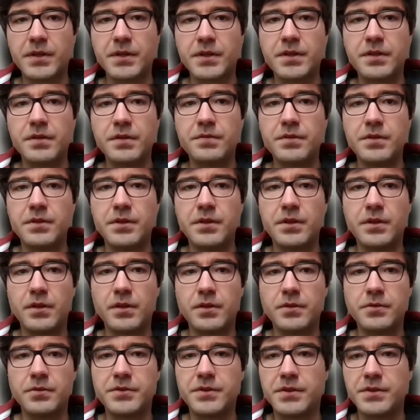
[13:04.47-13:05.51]
activity,
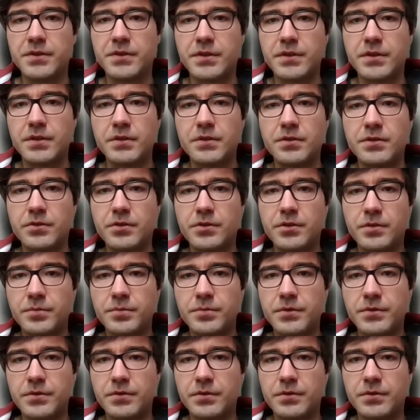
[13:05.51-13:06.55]
closing certain
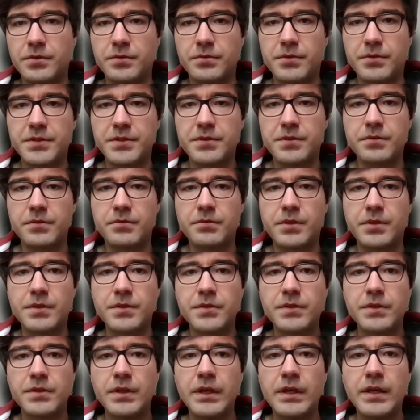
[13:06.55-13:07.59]
shops or
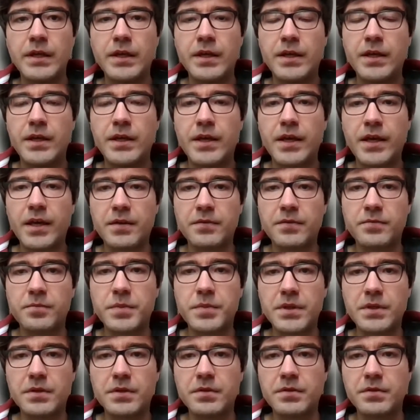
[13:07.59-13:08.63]
restaurants, have
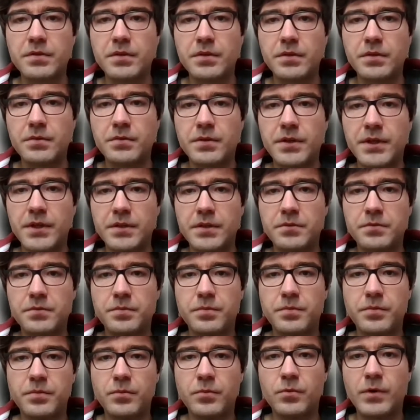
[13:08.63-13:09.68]
been quite
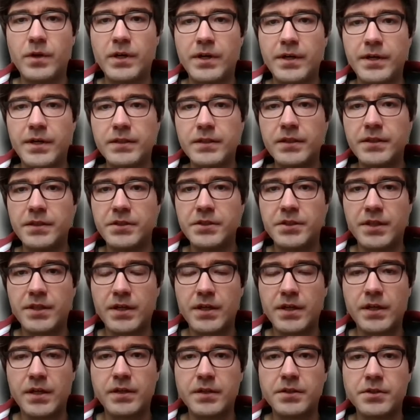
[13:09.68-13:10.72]
widely
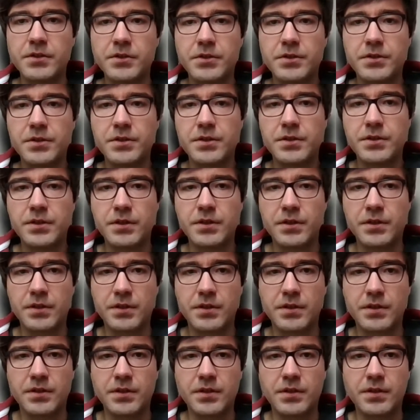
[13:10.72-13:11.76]
challenged
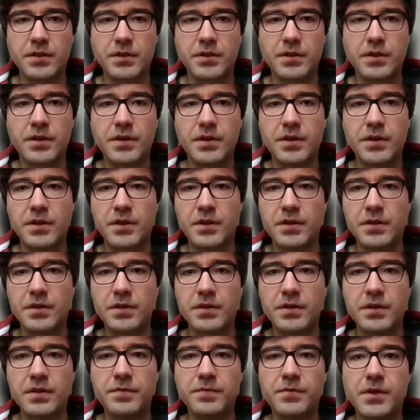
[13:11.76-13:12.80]

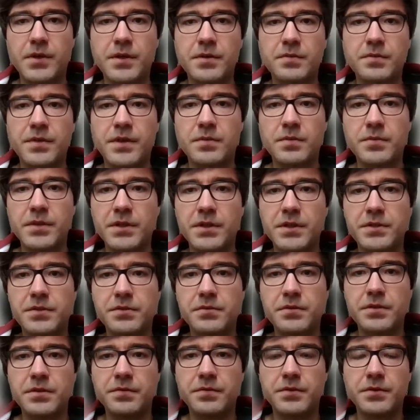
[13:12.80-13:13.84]
in front of
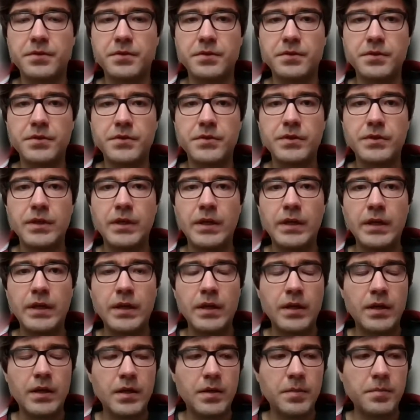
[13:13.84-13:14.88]
administrative courts.
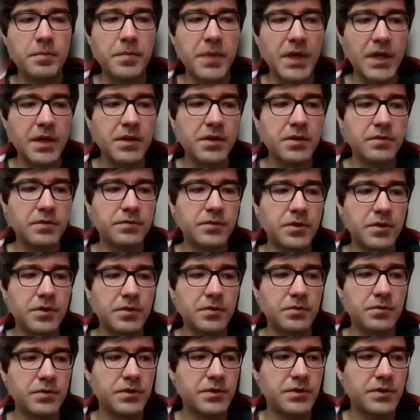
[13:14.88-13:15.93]
Many of
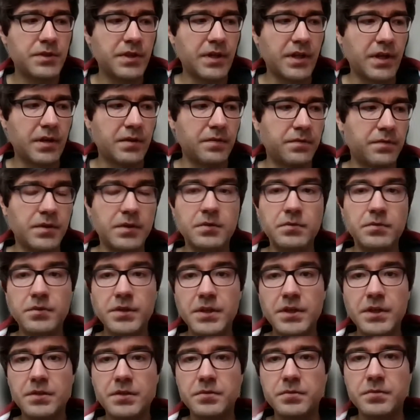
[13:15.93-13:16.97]
those have
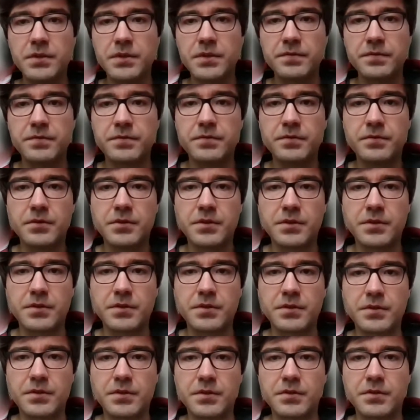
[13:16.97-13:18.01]
agreed with
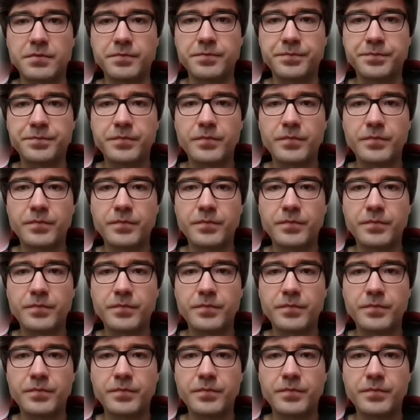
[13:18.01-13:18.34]
the